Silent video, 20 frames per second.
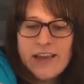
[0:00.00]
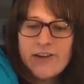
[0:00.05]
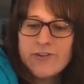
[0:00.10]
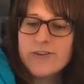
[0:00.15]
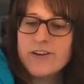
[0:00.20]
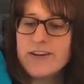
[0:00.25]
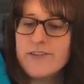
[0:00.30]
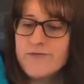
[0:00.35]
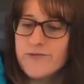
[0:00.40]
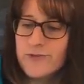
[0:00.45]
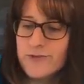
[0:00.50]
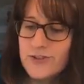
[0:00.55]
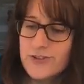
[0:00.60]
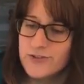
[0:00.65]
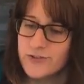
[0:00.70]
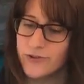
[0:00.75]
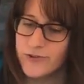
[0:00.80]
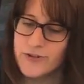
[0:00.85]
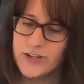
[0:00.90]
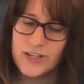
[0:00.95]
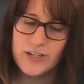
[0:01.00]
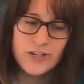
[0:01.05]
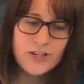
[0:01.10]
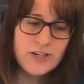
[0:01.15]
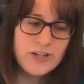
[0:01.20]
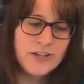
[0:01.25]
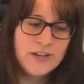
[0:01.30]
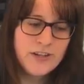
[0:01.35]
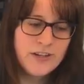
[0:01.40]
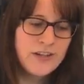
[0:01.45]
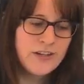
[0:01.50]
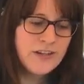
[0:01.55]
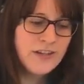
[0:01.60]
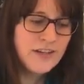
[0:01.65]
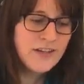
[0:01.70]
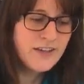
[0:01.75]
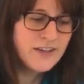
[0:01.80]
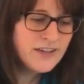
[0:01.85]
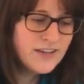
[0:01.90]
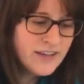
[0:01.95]
area for storage.
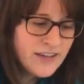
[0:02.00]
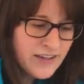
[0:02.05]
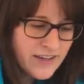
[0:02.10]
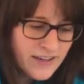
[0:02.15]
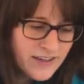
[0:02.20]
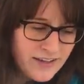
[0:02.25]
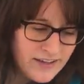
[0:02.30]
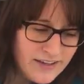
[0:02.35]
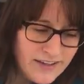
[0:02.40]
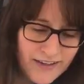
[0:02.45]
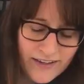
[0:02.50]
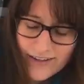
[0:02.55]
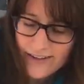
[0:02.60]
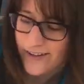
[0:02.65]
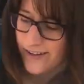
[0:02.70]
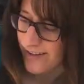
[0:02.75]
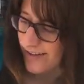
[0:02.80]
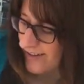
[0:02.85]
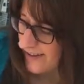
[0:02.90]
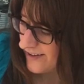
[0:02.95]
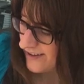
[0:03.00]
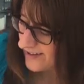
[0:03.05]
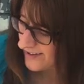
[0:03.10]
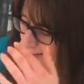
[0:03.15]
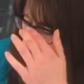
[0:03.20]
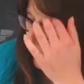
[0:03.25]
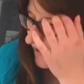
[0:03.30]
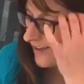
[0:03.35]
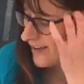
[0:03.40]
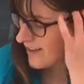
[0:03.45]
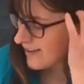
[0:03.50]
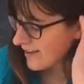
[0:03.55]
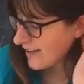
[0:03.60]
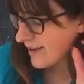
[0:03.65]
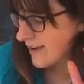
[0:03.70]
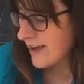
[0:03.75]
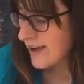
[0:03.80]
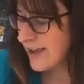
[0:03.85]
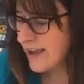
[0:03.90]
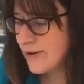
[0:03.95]

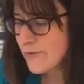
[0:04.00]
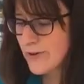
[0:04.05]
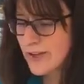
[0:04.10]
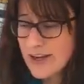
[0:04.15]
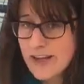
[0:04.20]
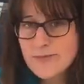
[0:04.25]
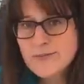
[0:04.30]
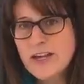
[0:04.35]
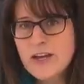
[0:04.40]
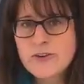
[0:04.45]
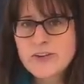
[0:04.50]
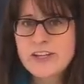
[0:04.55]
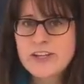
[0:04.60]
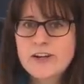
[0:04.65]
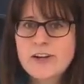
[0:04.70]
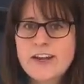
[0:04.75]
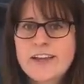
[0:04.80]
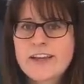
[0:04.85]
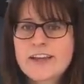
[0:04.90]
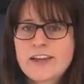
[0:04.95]
And when I'm down here, I